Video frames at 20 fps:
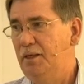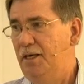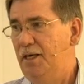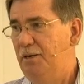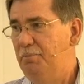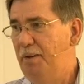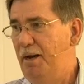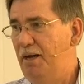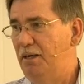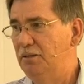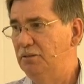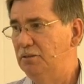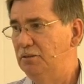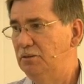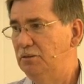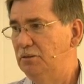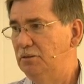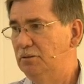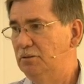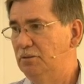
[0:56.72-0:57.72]
about
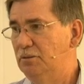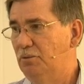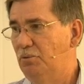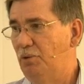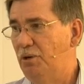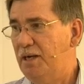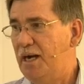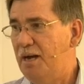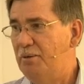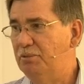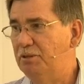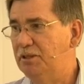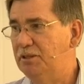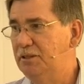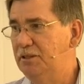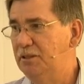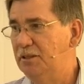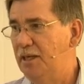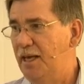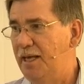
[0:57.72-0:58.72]
what I would
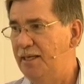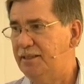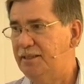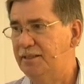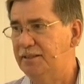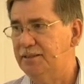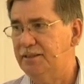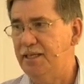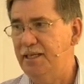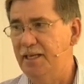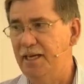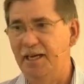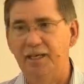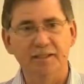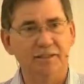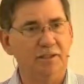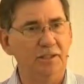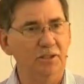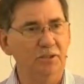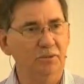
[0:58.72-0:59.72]
like to see
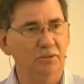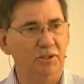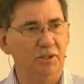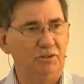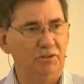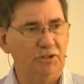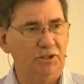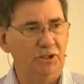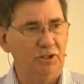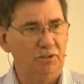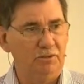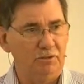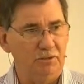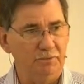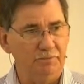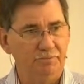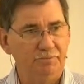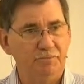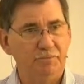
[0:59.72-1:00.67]
God do with our children,